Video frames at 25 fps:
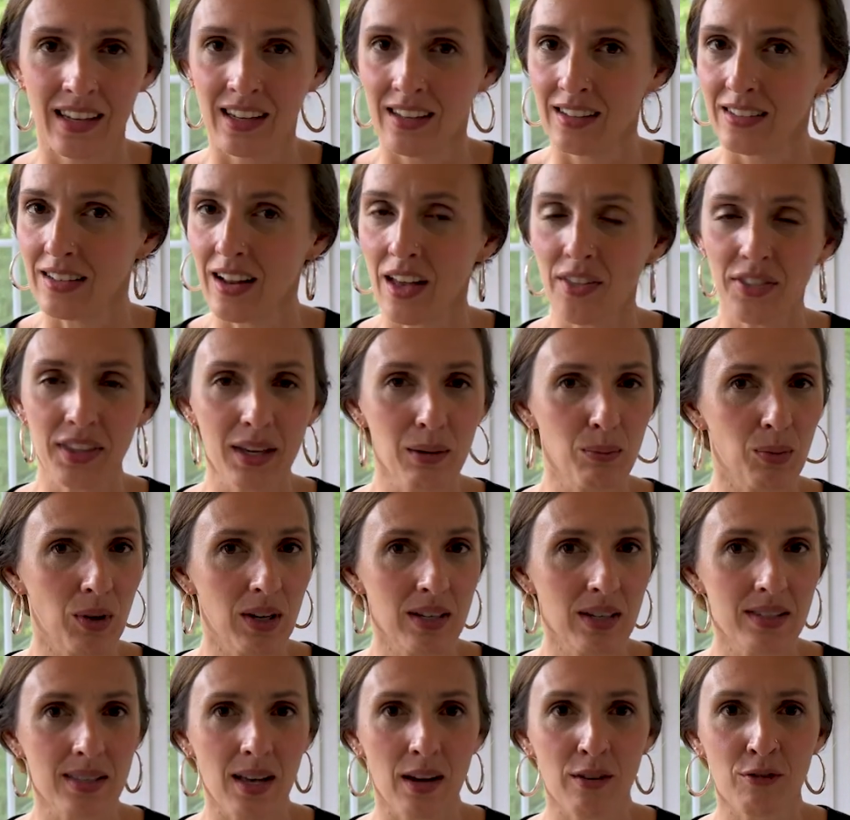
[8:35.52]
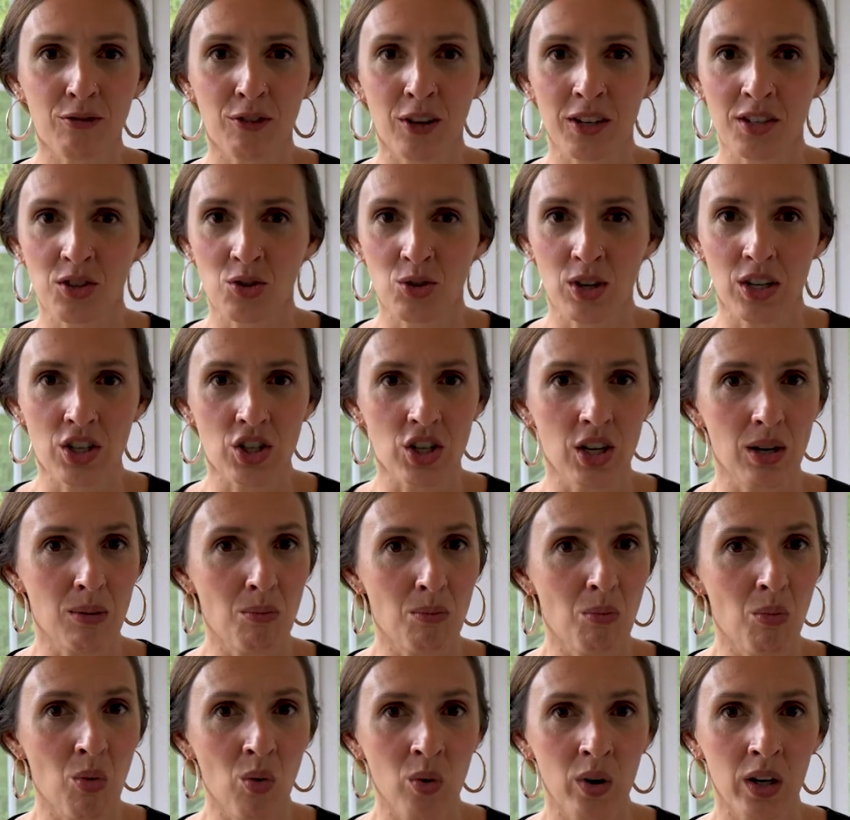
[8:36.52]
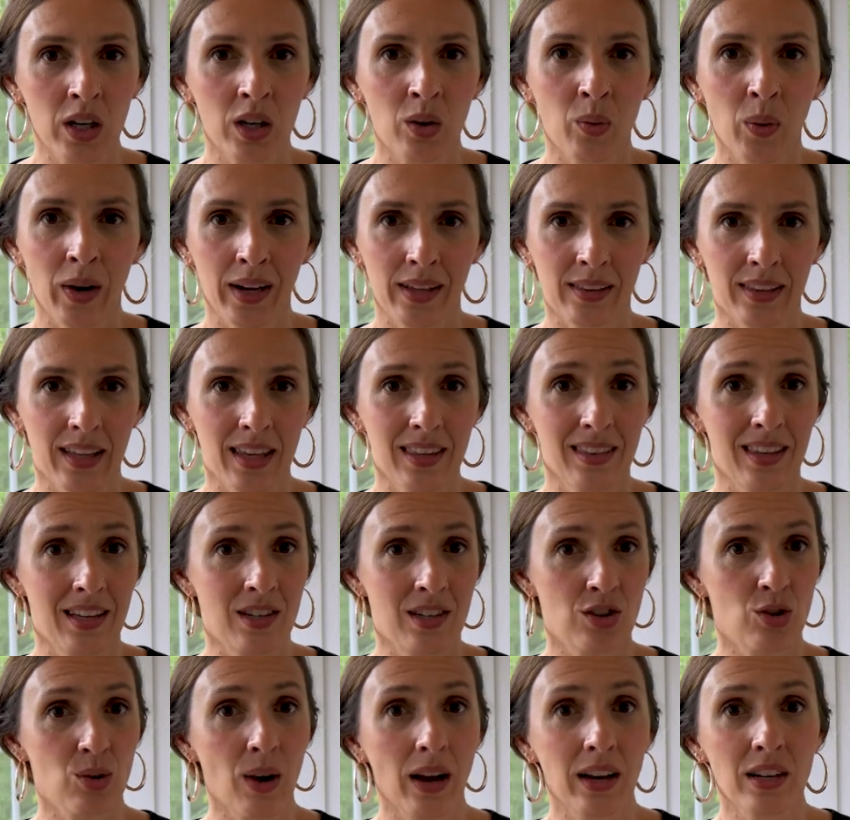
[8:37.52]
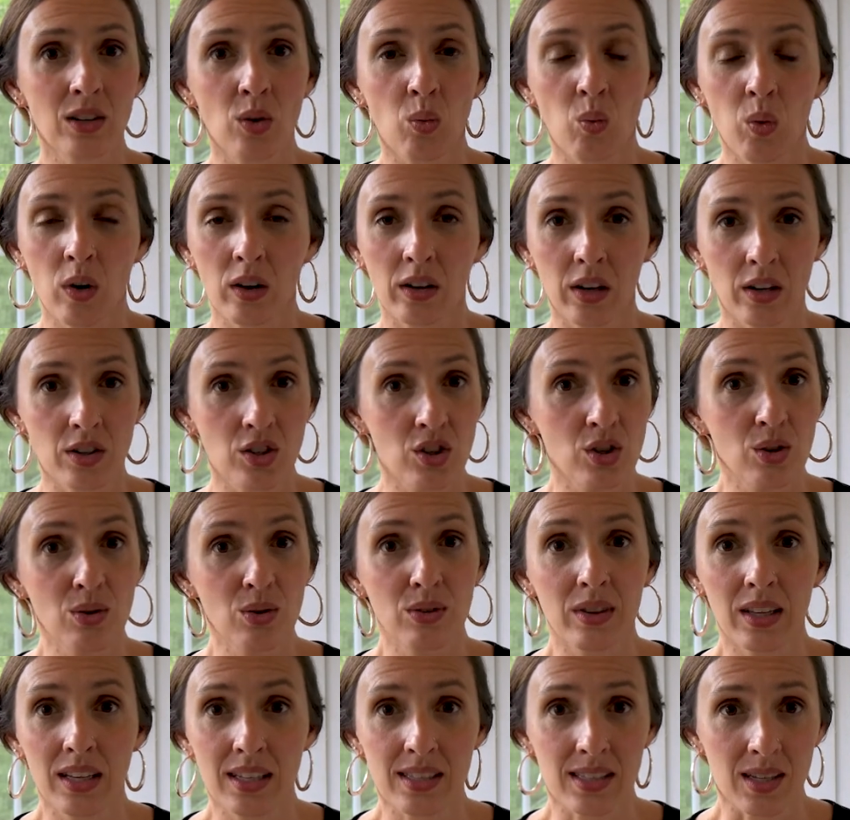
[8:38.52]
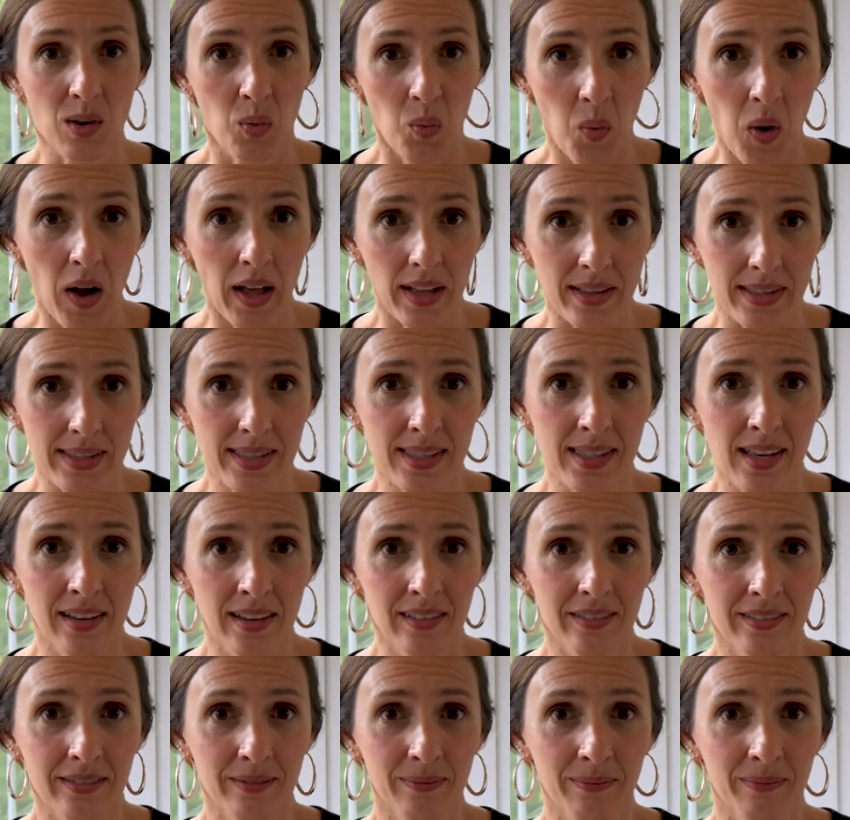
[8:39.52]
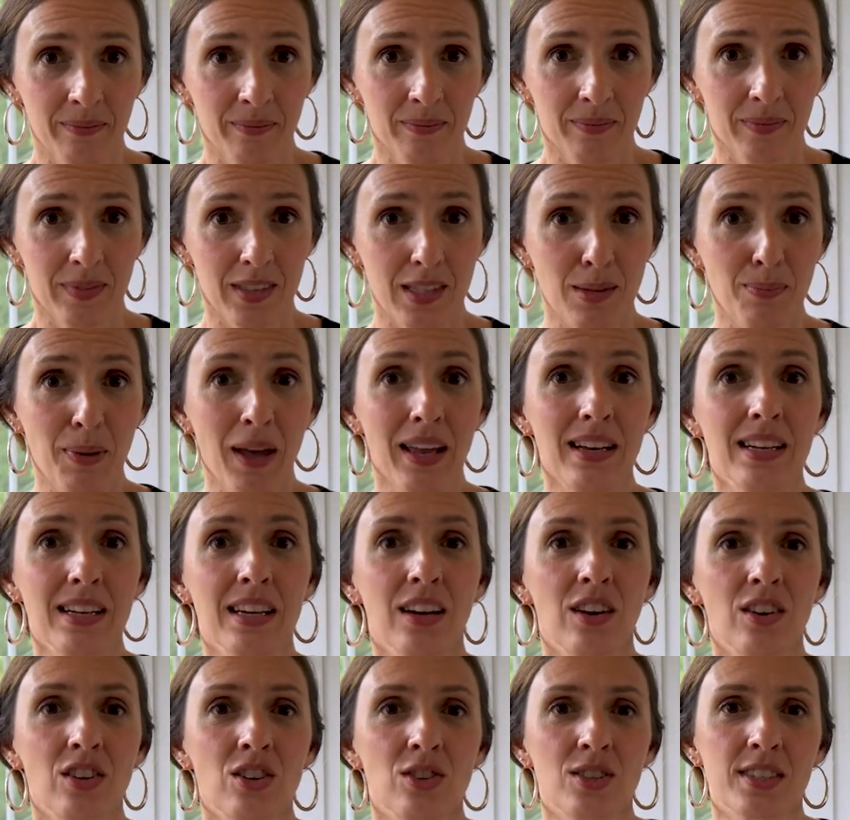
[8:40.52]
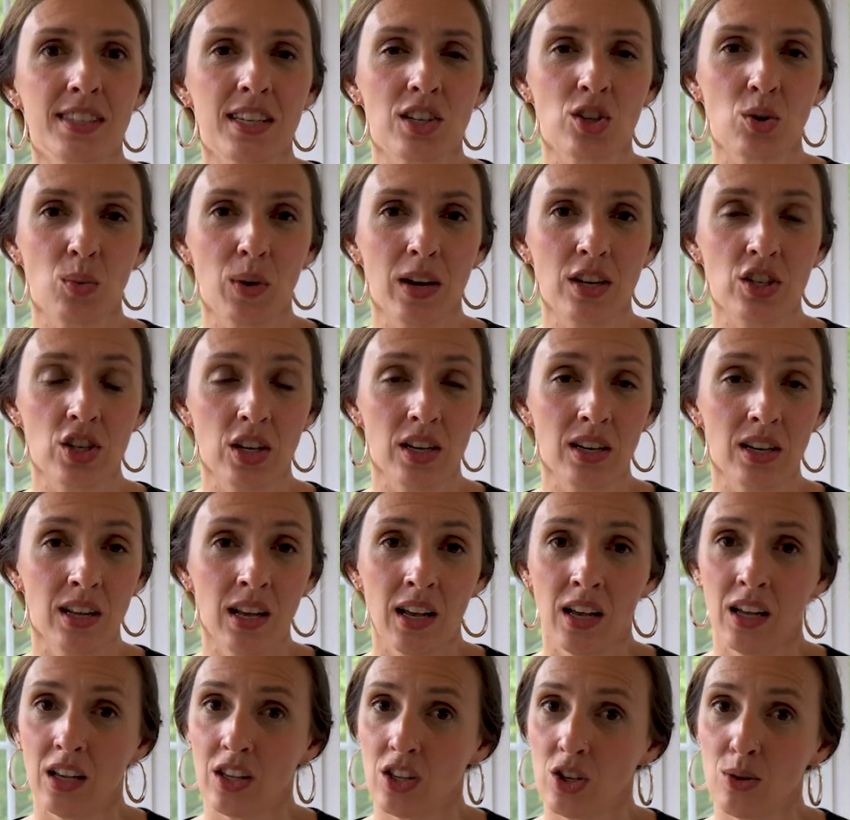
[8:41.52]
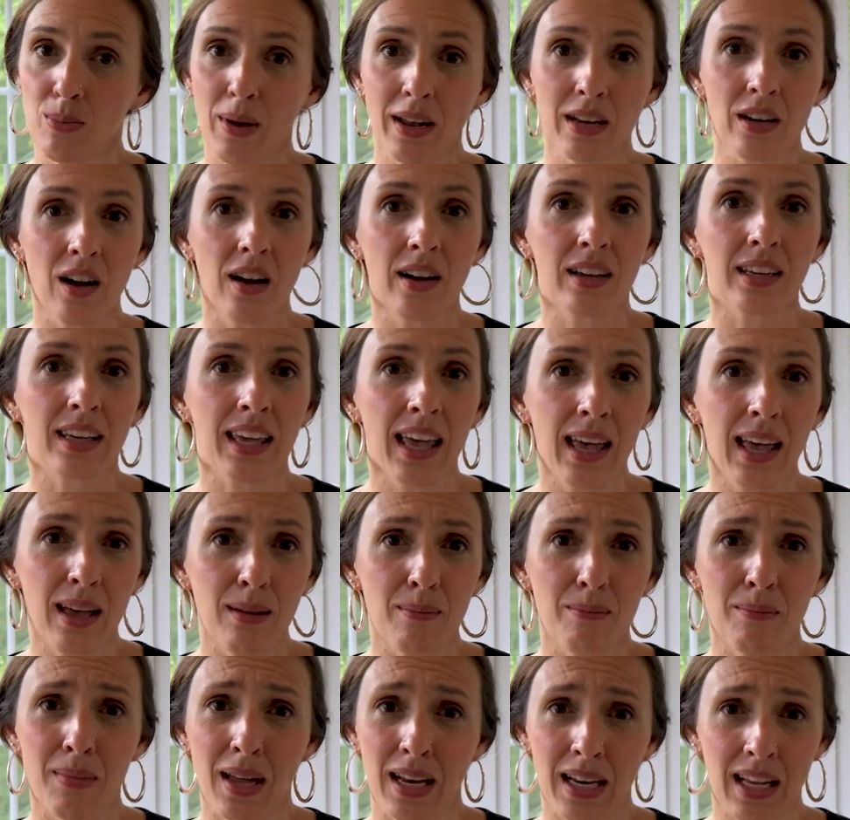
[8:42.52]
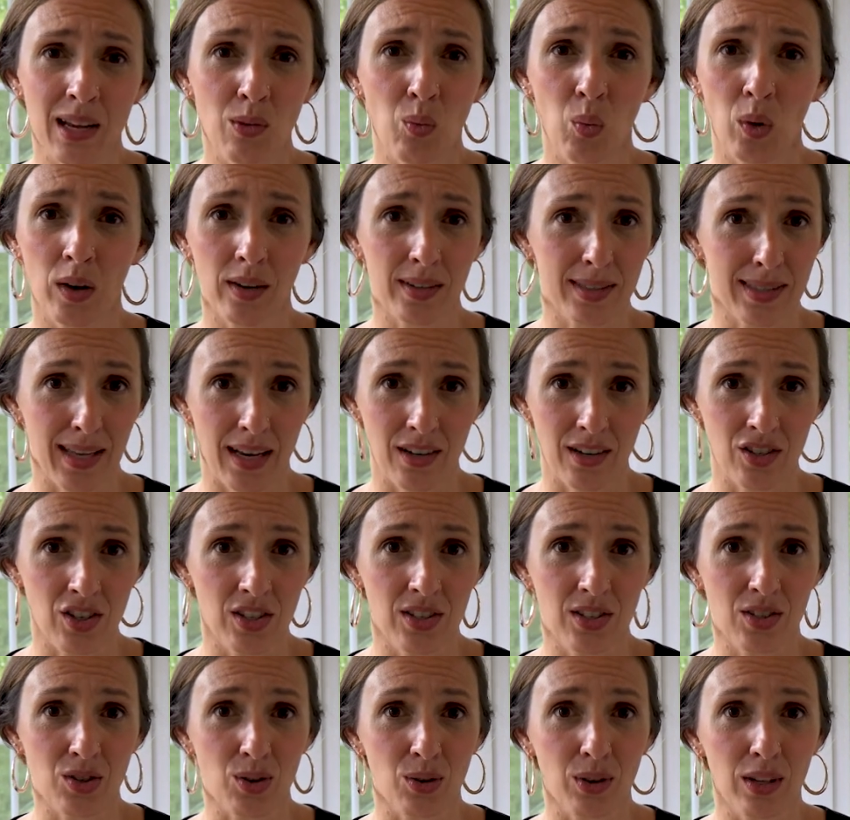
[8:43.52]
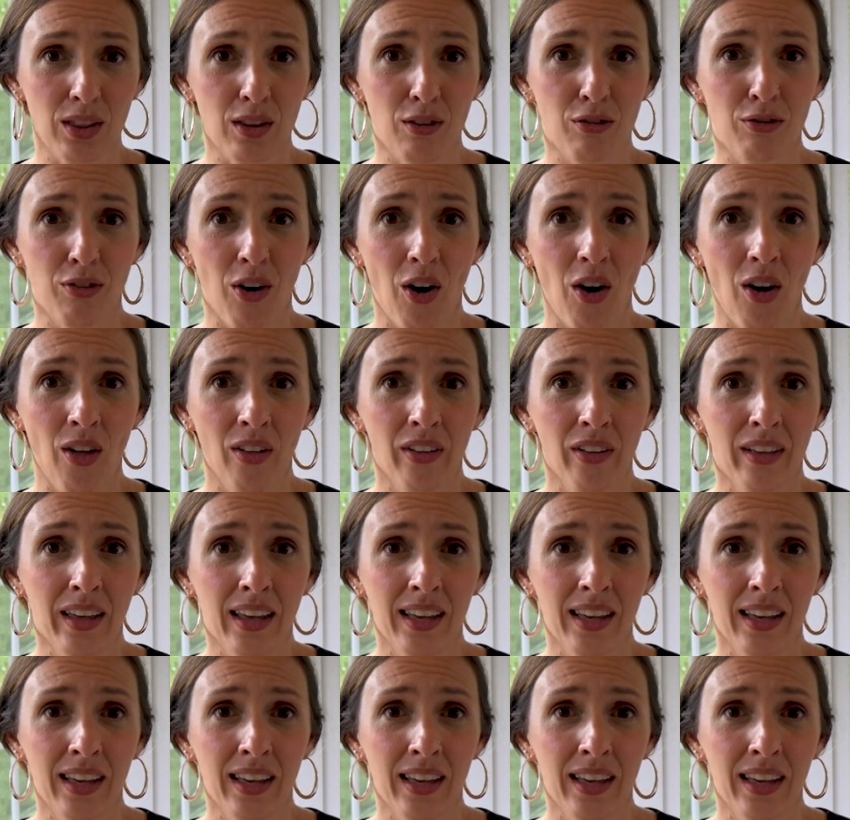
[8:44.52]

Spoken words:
Nothing brings on frustration more quickly than trying to work on 2 things at once. Depending on your situation, you may not get many work sessions during the fall,